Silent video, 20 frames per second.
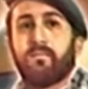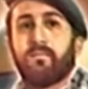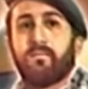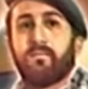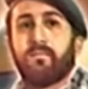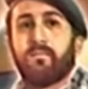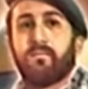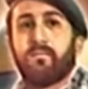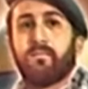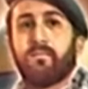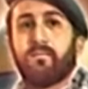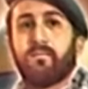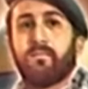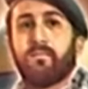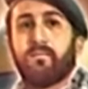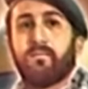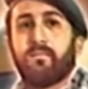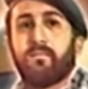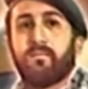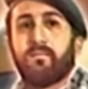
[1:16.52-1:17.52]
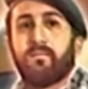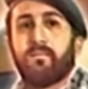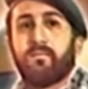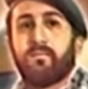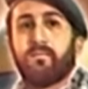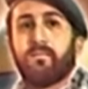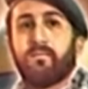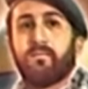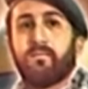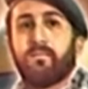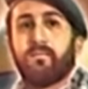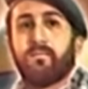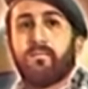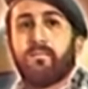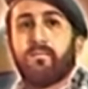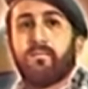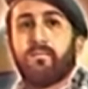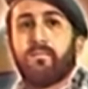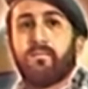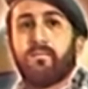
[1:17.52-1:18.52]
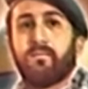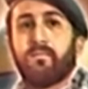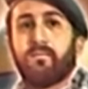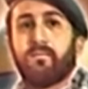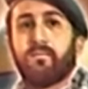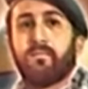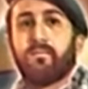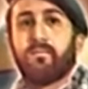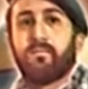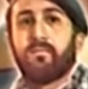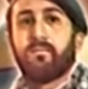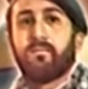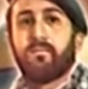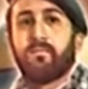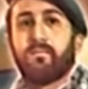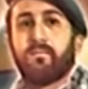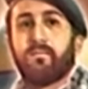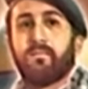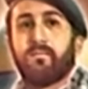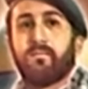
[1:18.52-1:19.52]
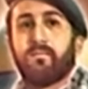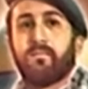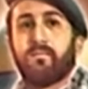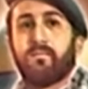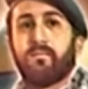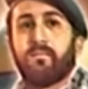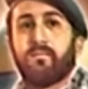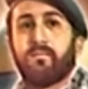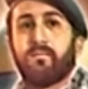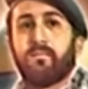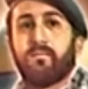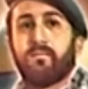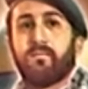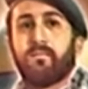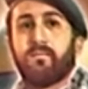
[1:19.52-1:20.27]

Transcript: [no speech]